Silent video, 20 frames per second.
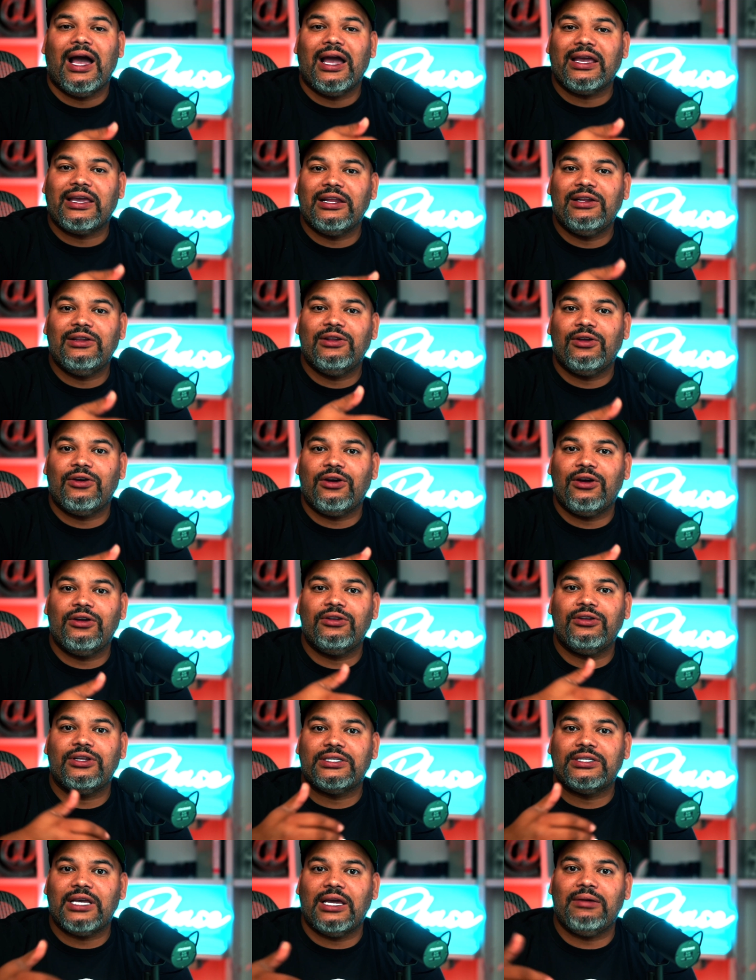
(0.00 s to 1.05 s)
can learn
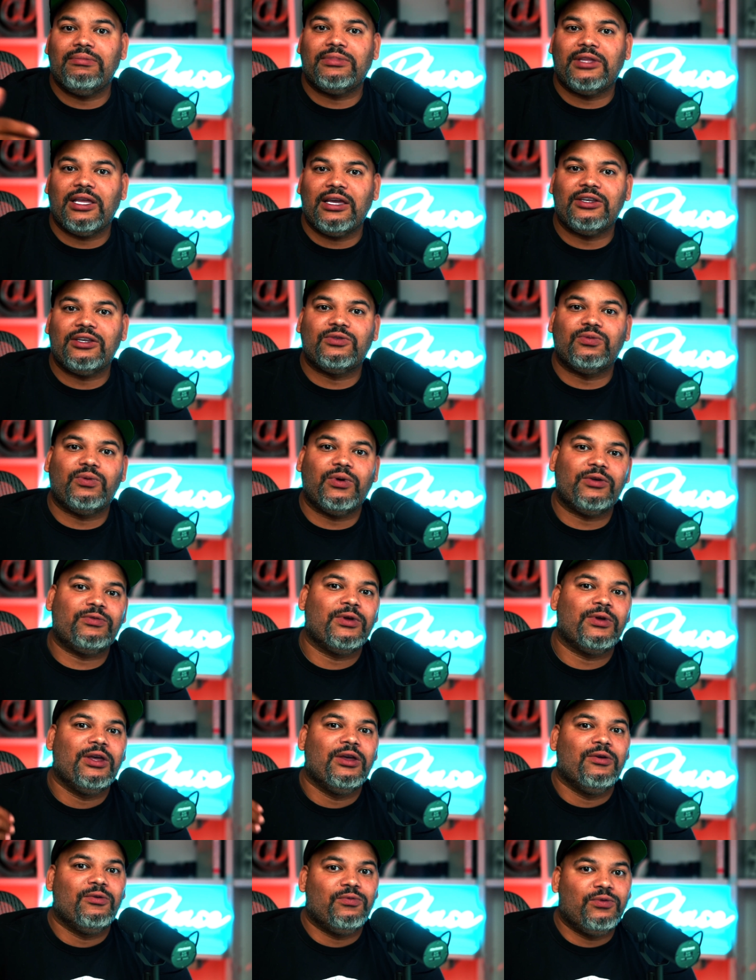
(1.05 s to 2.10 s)
the same things with
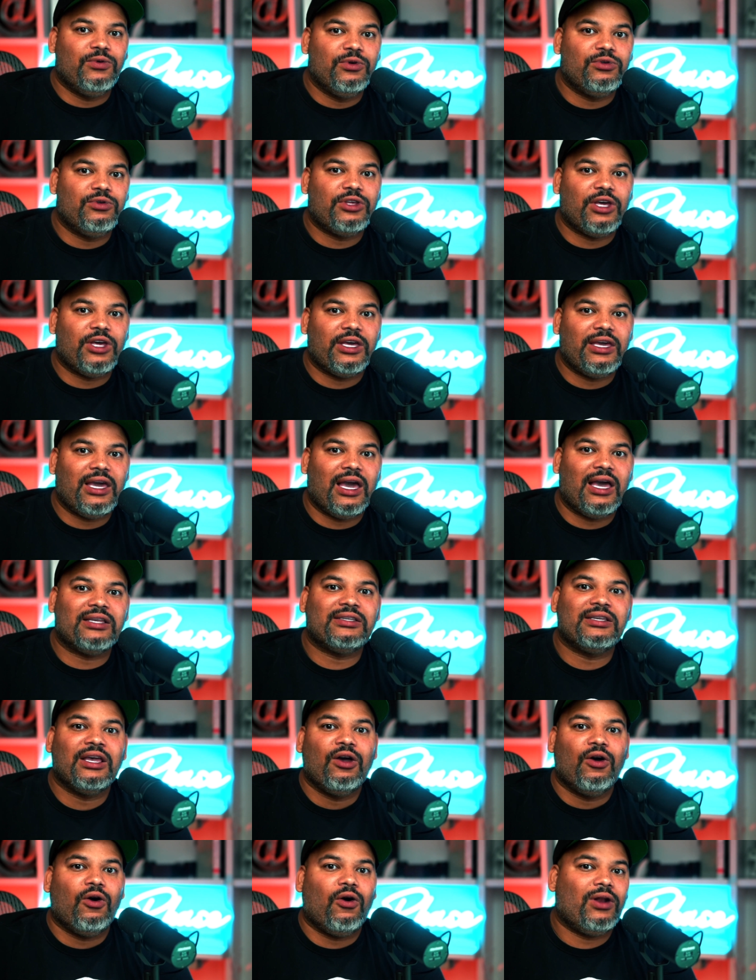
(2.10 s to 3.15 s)
Vue.js.
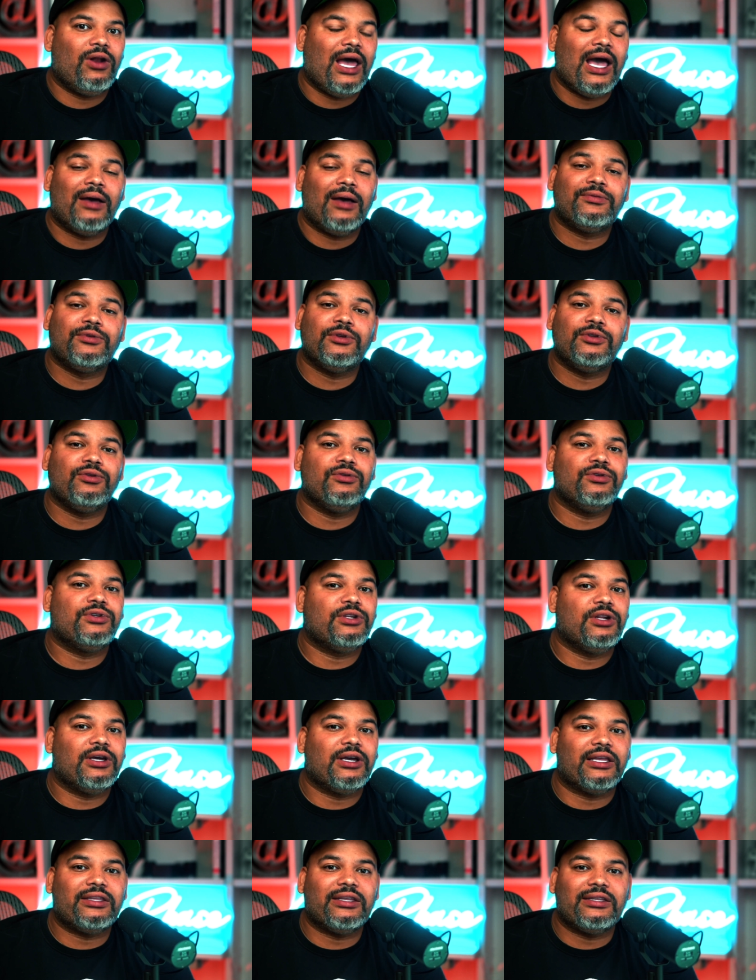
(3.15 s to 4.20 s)
All I have to do is
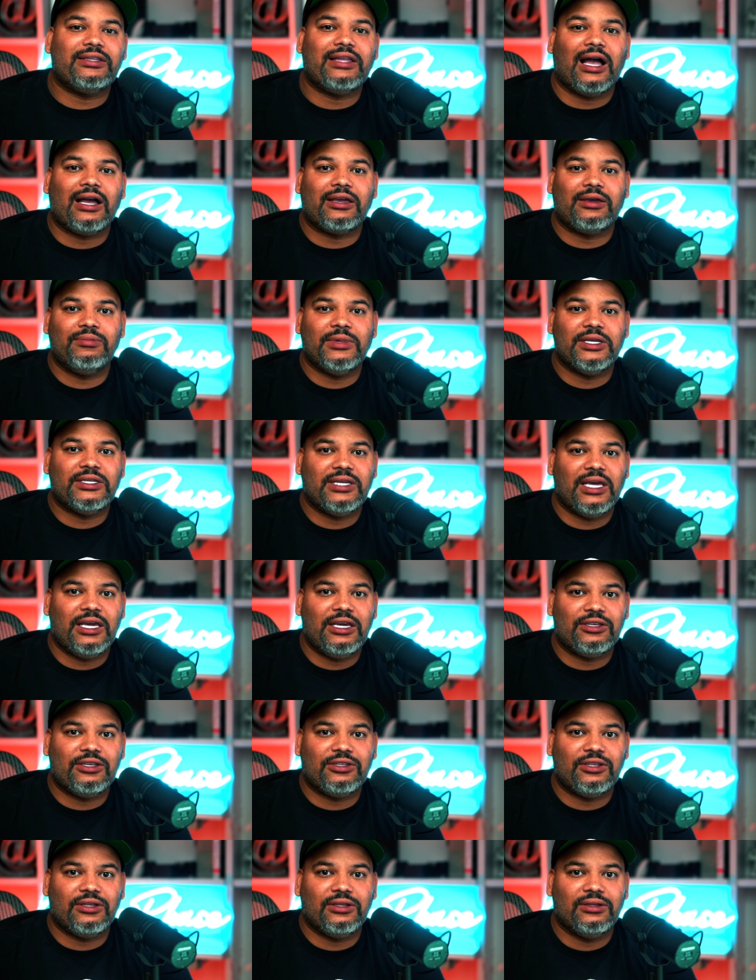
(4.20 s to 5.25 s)
look at the documentation.